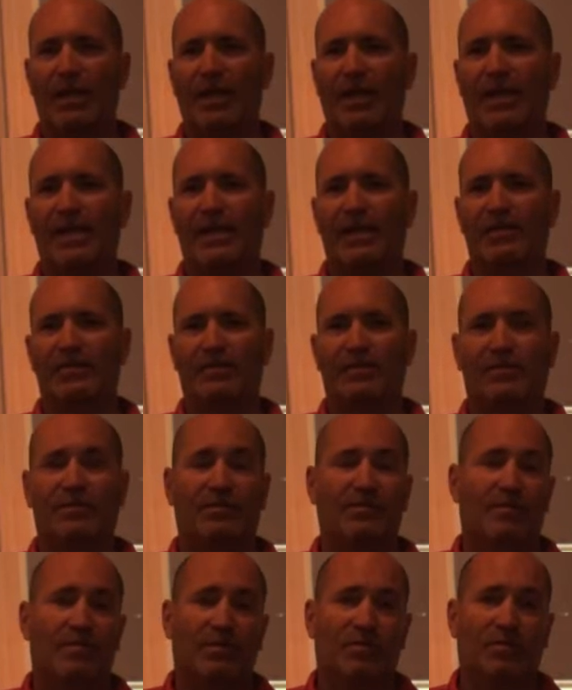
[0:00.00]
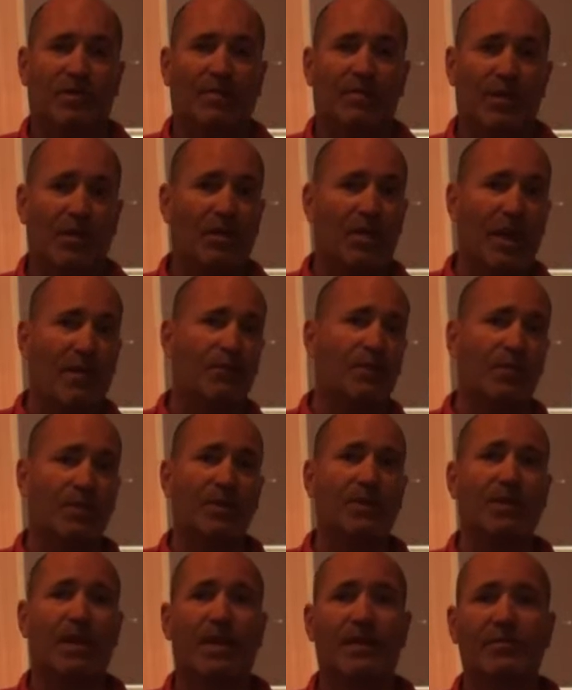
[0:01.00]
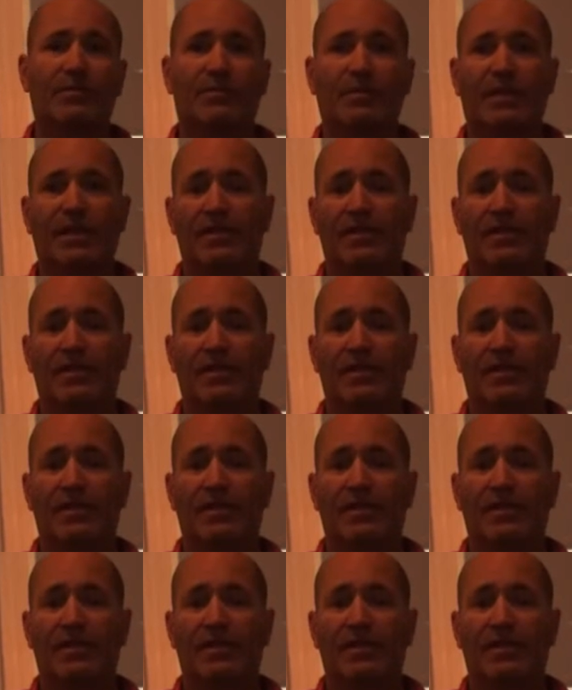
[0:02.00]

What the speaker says: And it's something you have to realize.